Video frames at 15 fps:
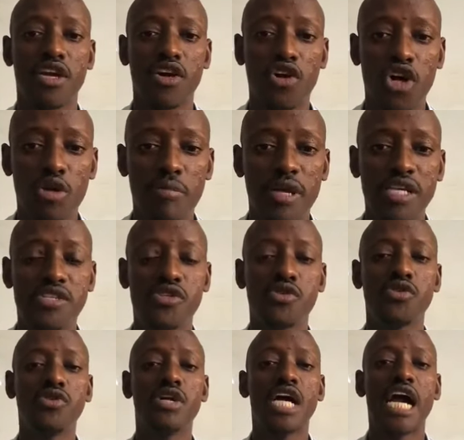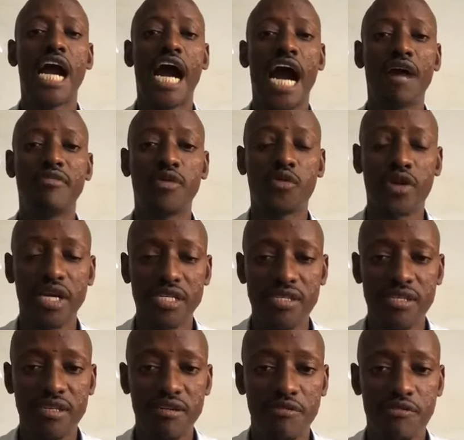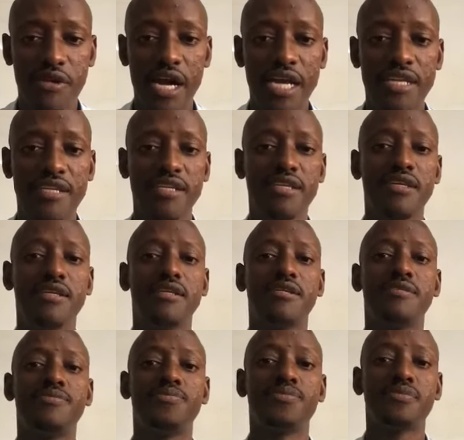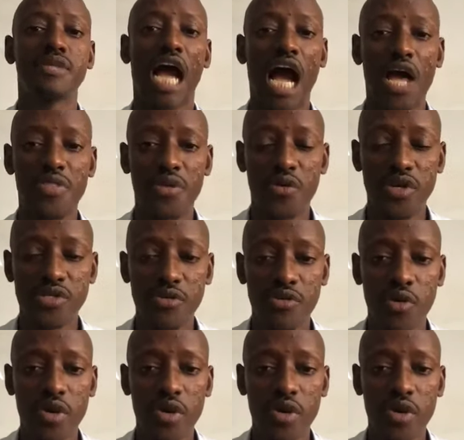God bless you. Have a great Friday and the rest of the